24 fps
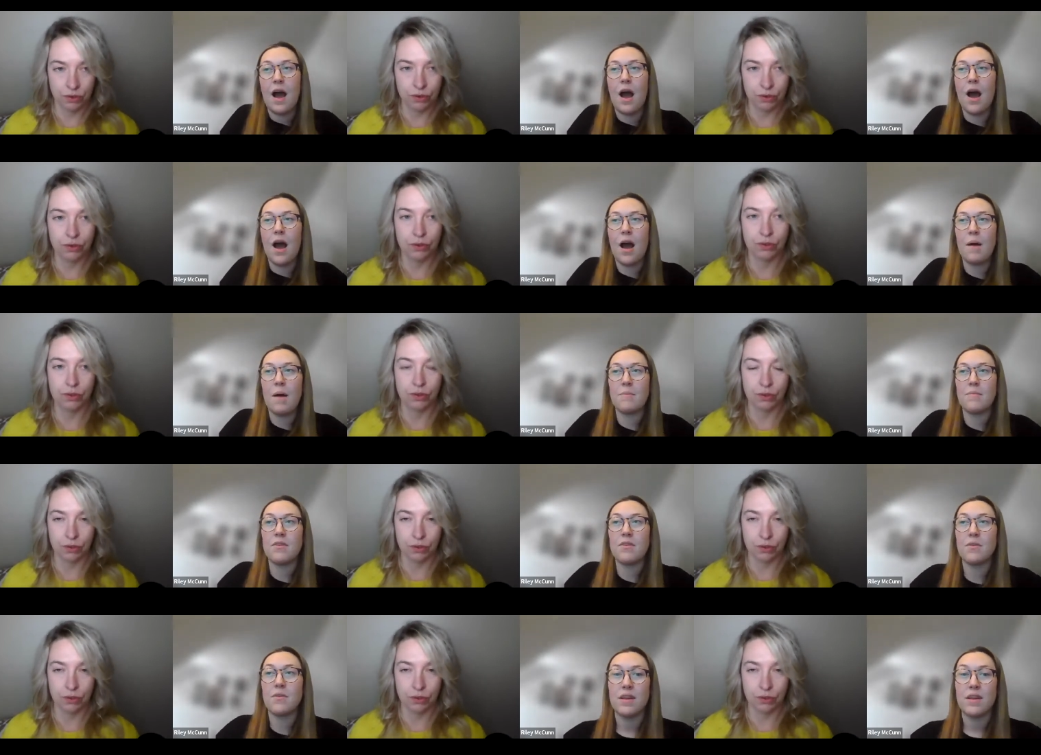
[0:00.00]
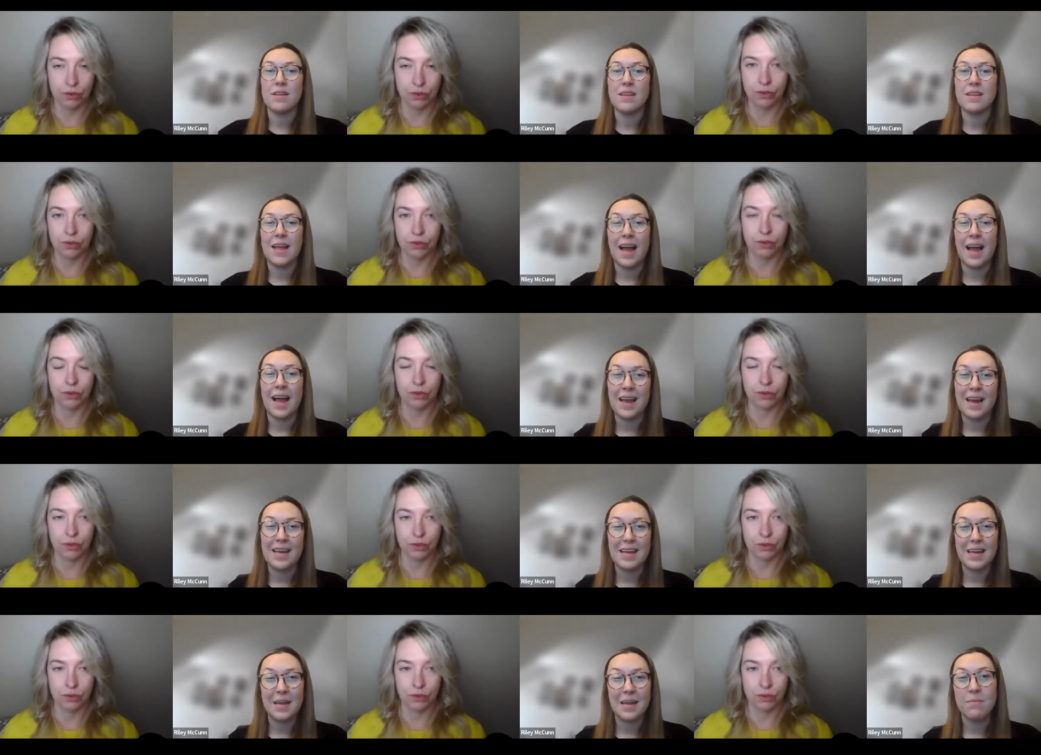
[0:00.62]
Speaker 1: Um, so because that
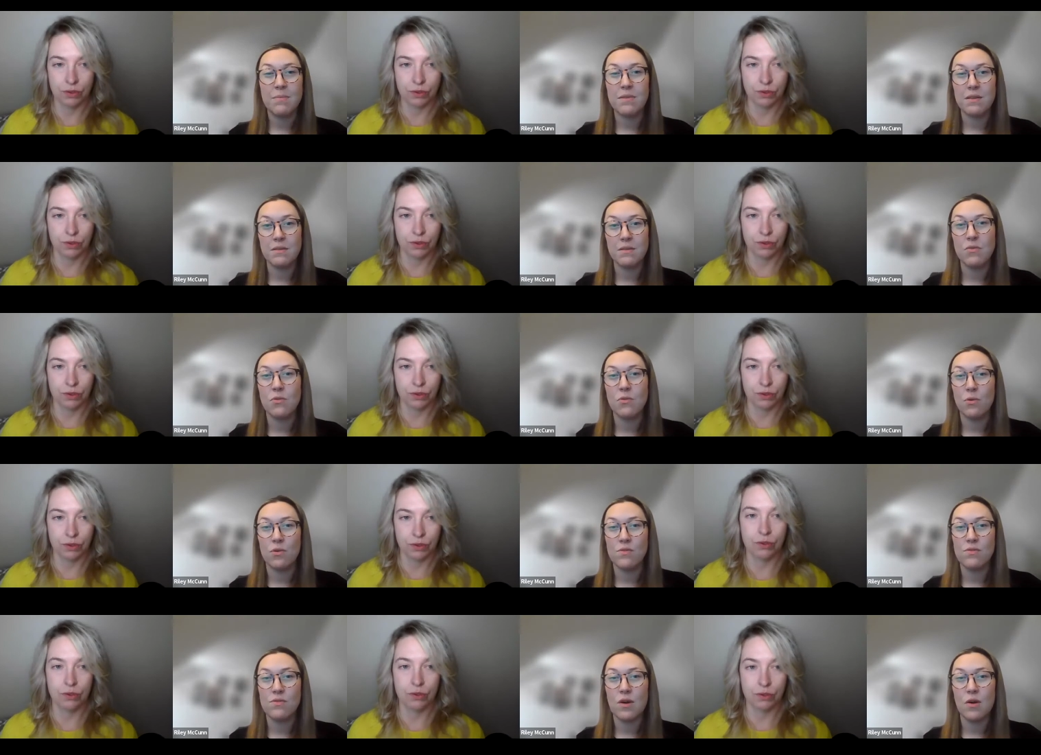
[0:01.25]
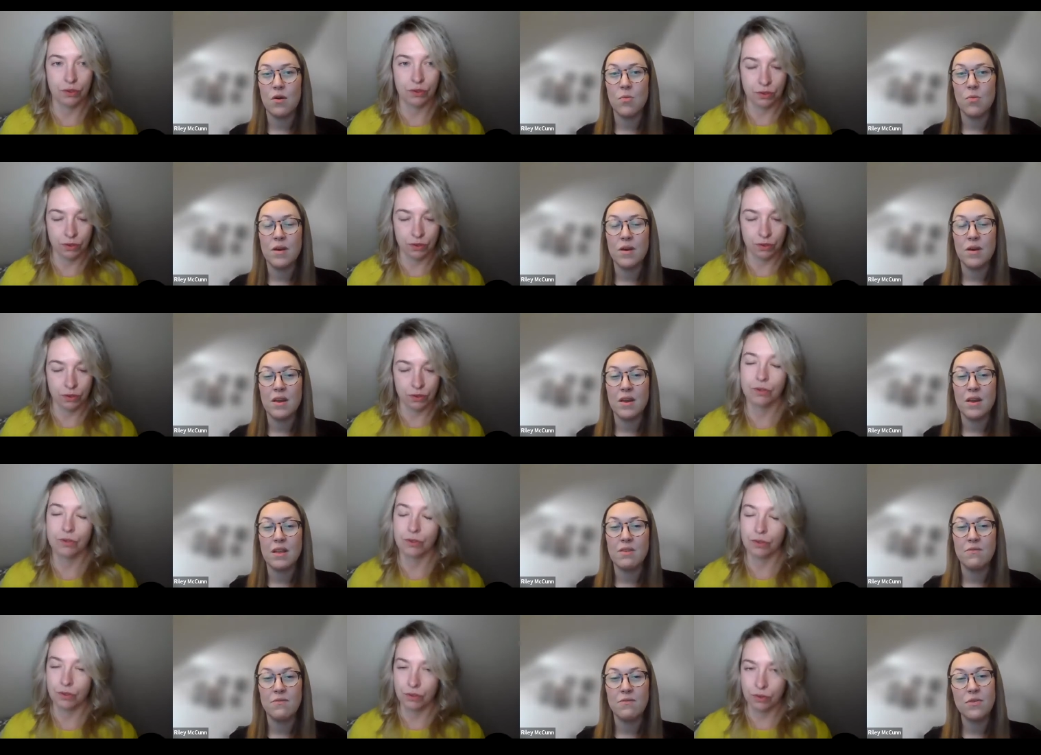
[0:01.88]
kind of keeps doors
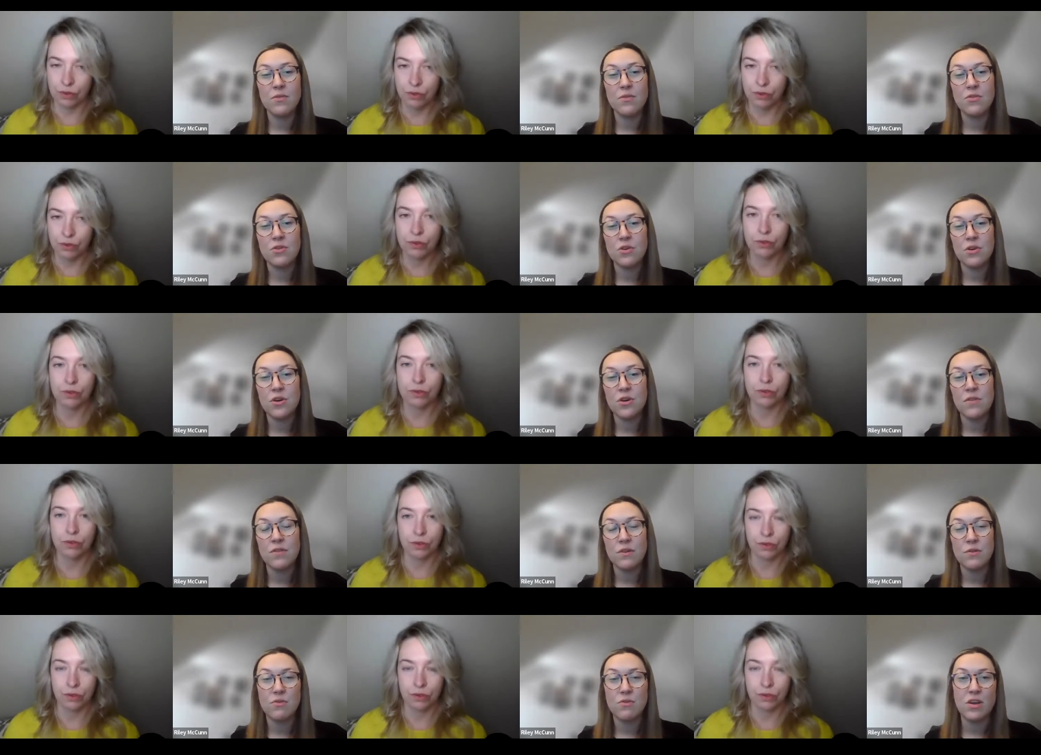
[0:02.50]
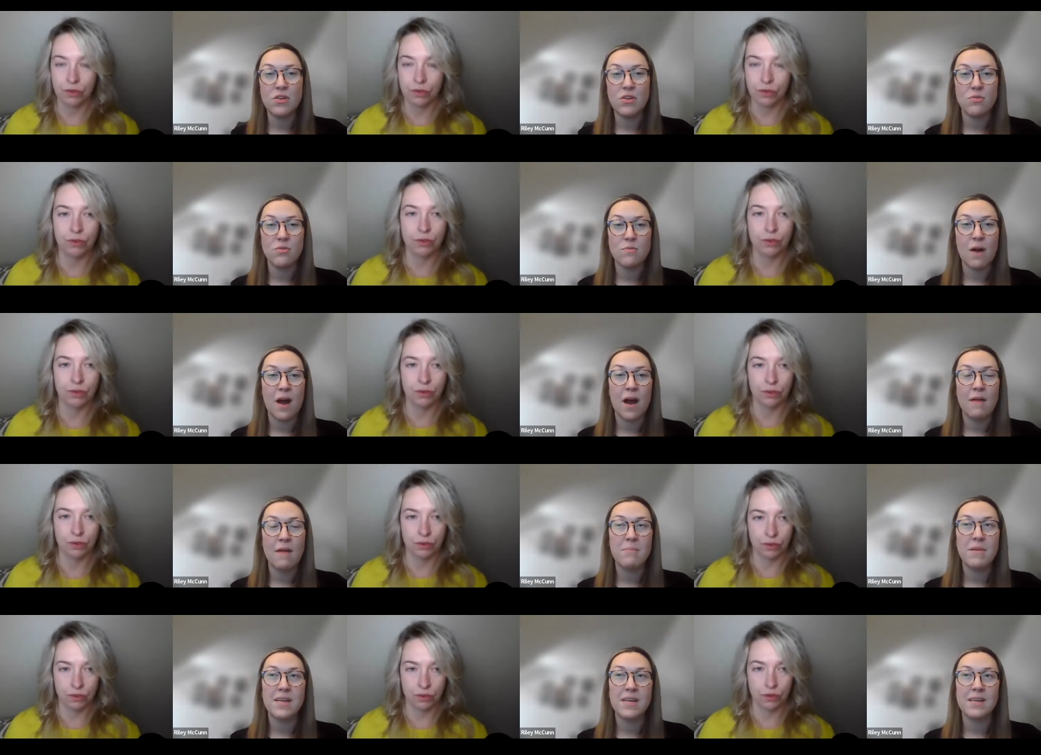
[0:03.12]
open in the future if you change your
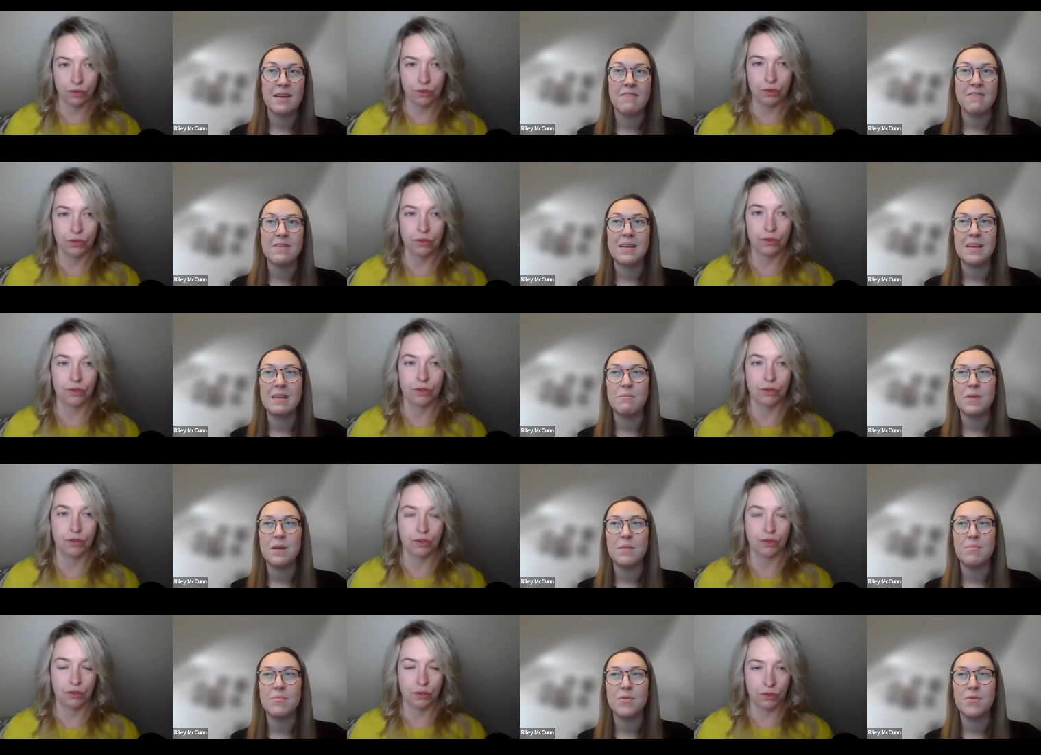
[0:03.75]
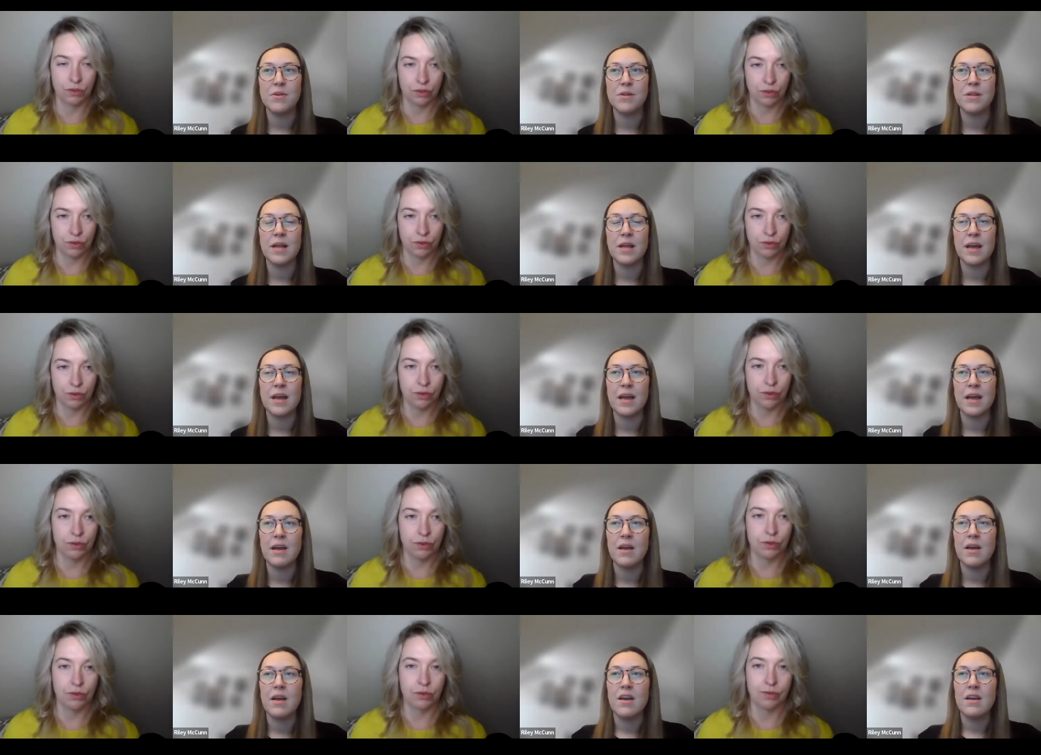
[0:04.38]
mind, because I've seen people
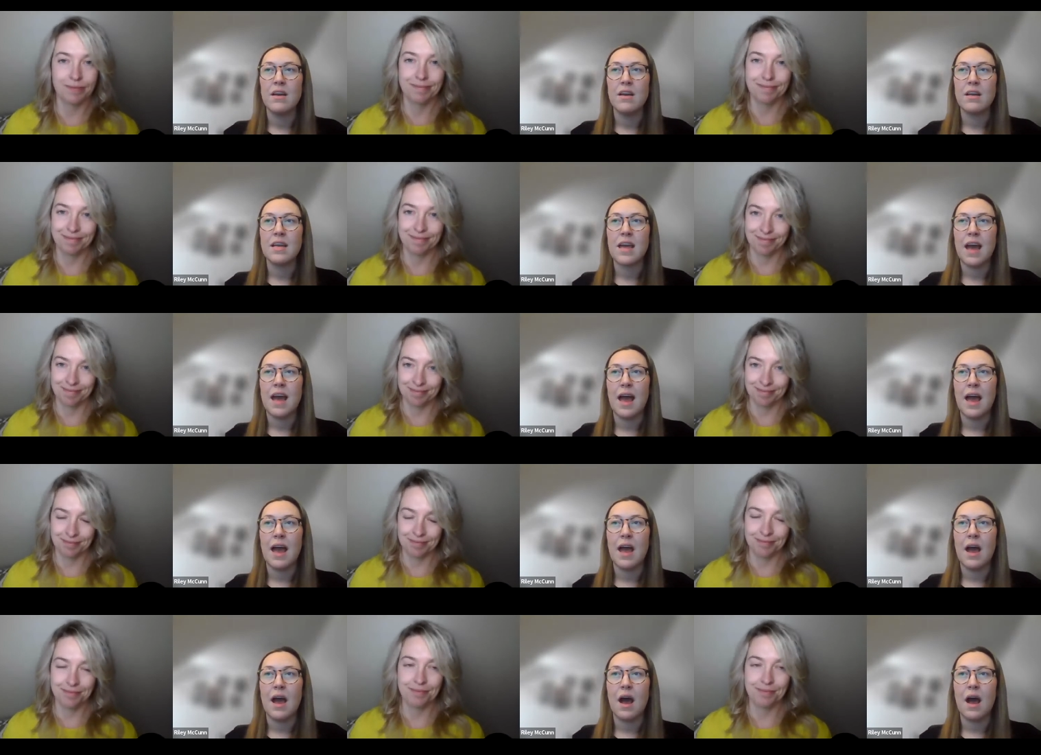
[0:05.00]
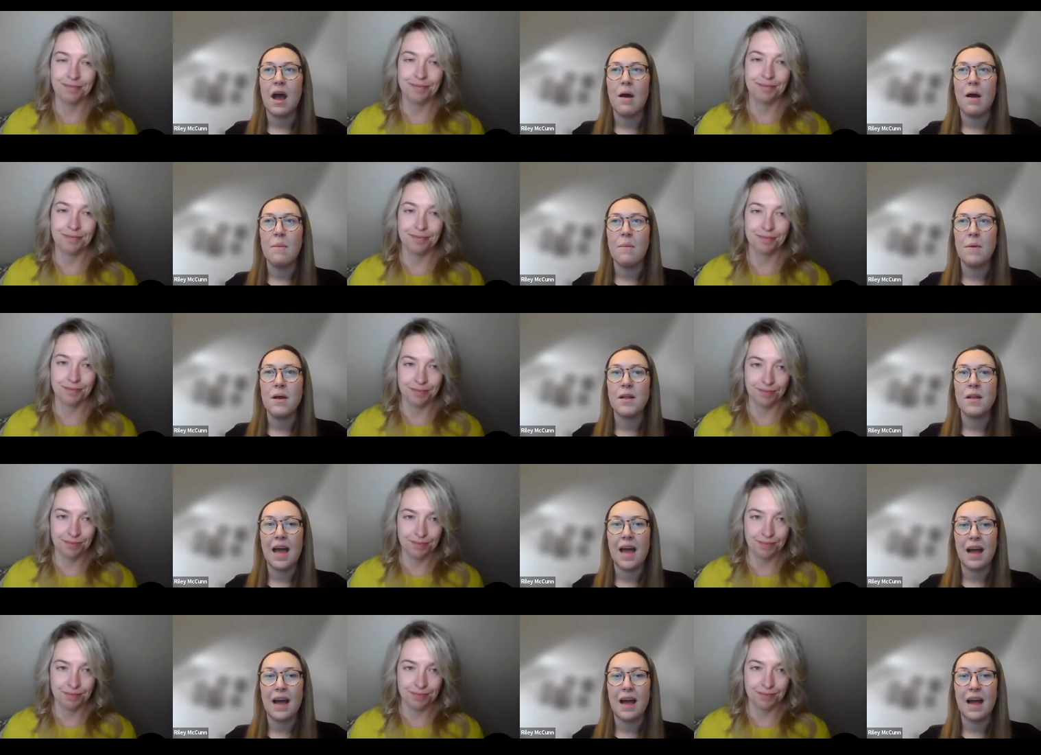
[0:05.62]
like get um, a